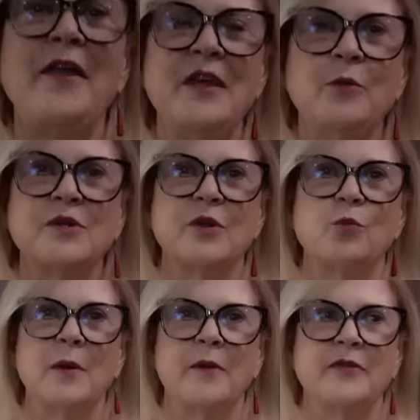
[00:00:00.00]
I think
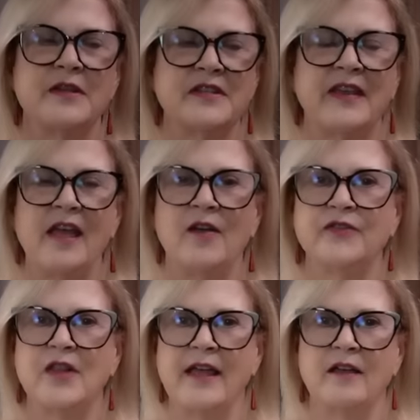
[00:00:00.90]
we're the
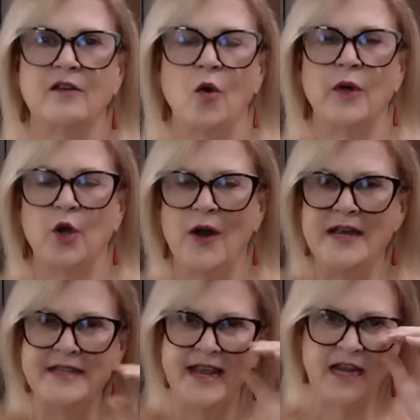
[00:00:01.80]
scale's like going
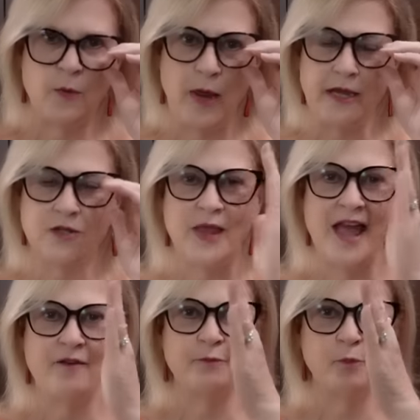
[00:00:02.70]
crazy anyway, because we
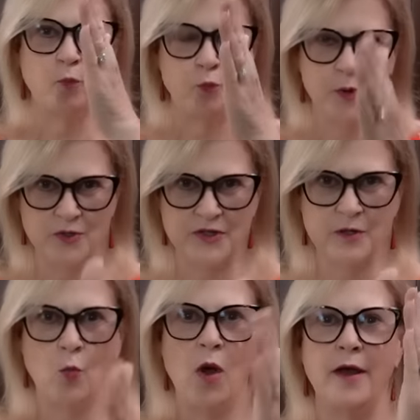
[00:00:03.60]
have
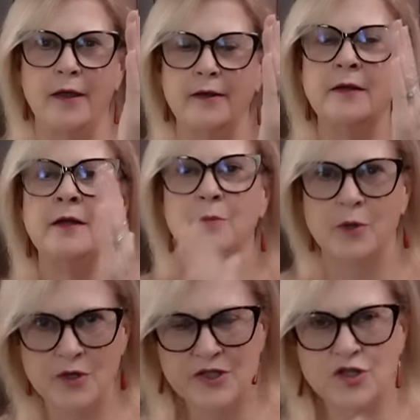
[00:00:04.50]
person one,
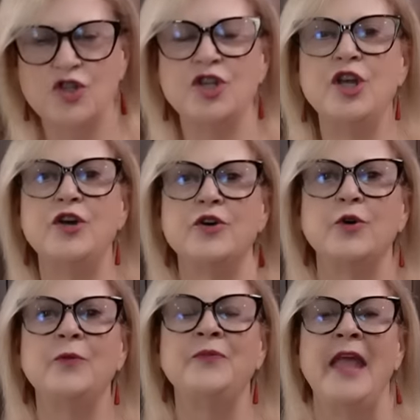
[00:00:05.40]
person really two,
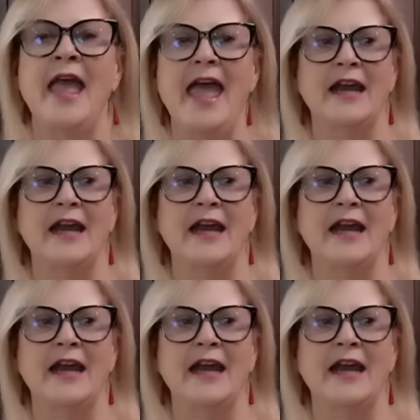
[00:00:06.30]
close.